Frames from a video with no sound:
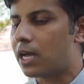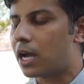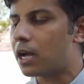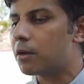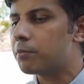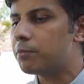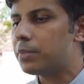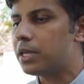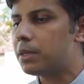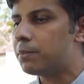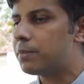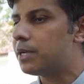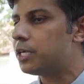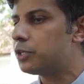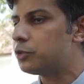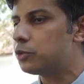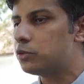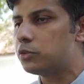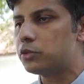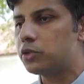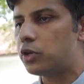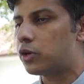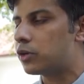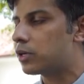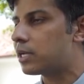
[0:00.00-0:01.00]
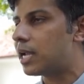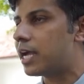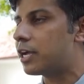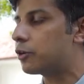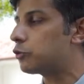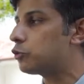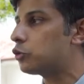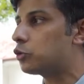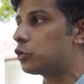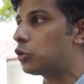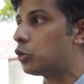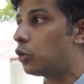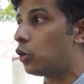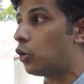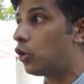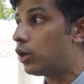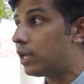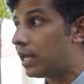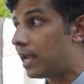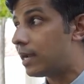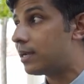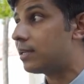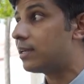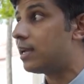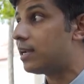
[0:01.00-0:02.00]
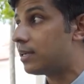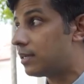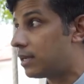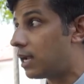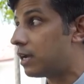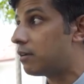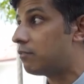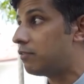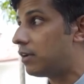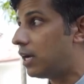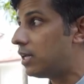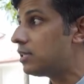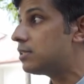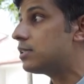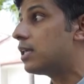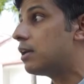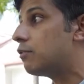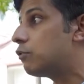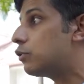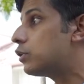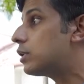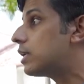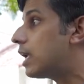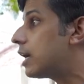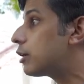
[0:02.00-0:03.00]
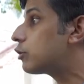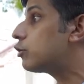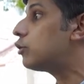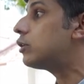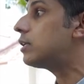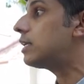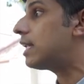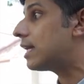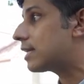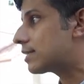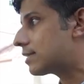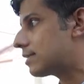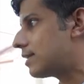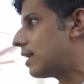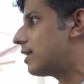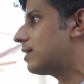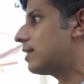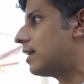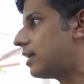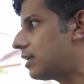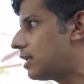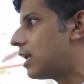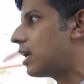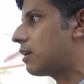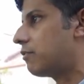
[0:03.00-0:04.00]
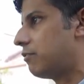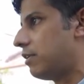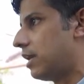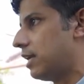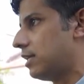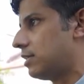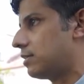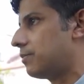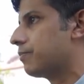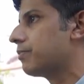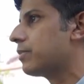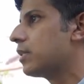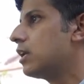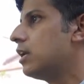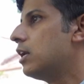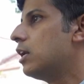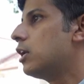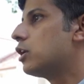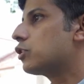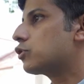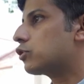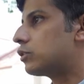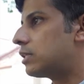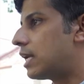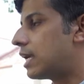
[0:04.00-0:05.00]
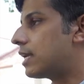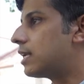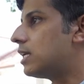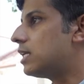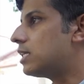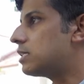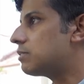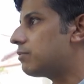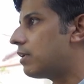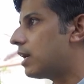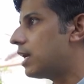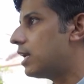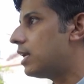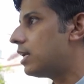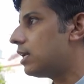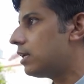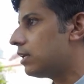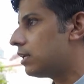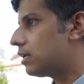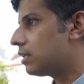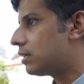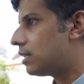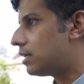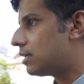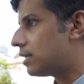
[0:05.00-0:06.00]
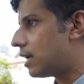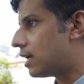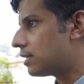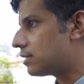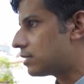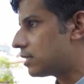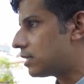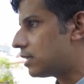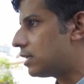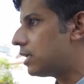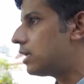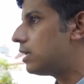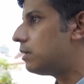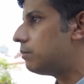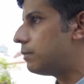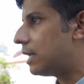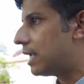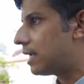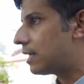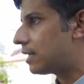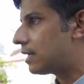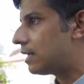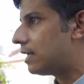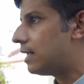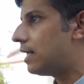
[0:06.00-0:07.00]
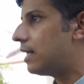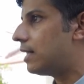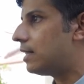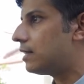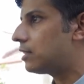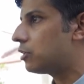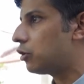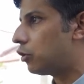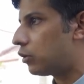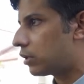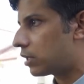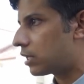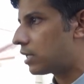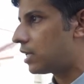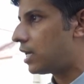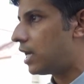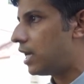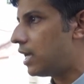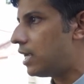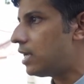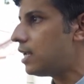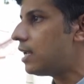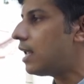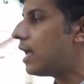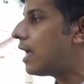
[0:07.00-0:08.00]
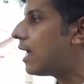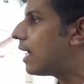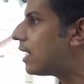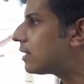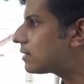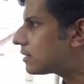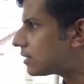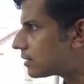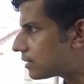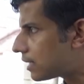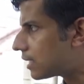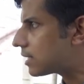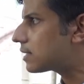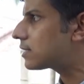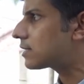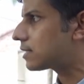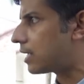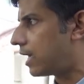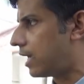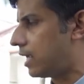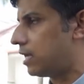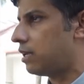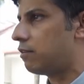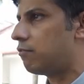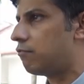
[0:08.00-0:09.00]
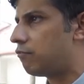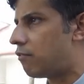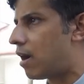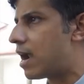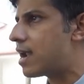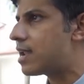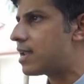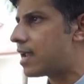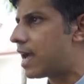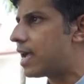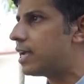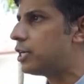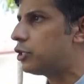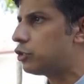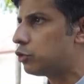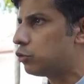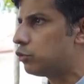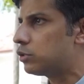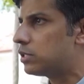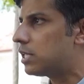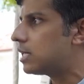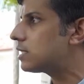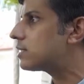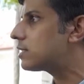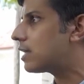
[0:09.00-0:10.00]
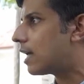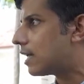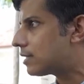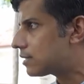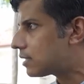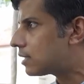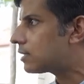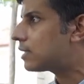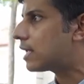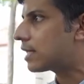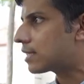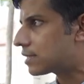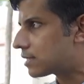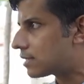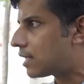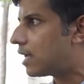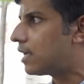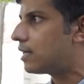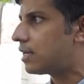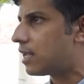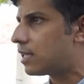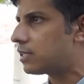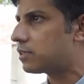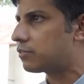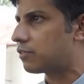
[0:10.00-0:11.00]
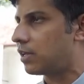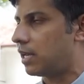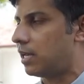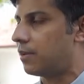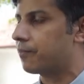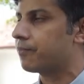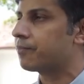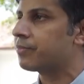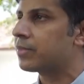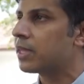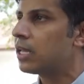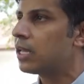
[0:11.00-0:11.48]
young people do not like to call and get advice, they would like to text and get advice. So that is why the National Mental Health Hotline has a text line, 1926 has a text line as well.